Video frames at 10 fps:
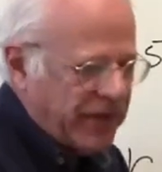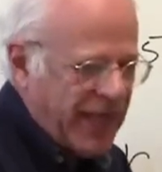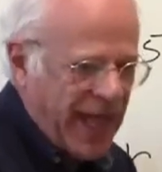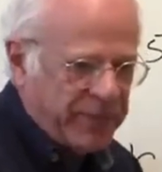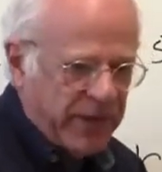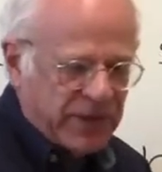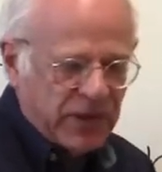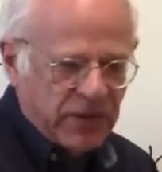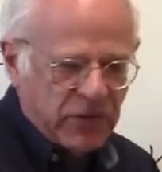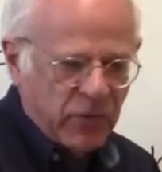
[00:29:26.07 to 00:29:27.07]
for
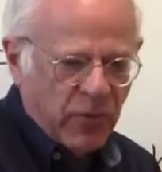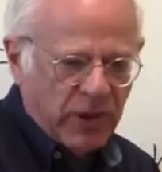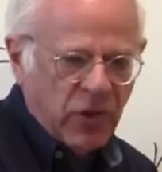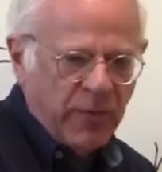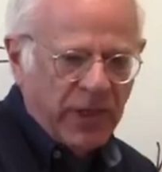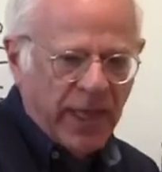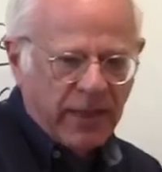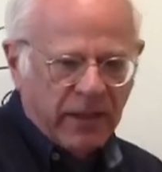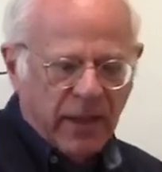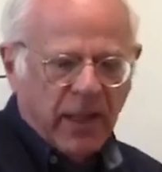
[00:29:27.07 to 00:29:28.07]
capitalists to
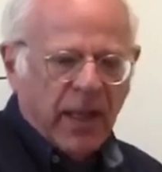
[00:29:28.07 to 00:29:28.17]
accumulate,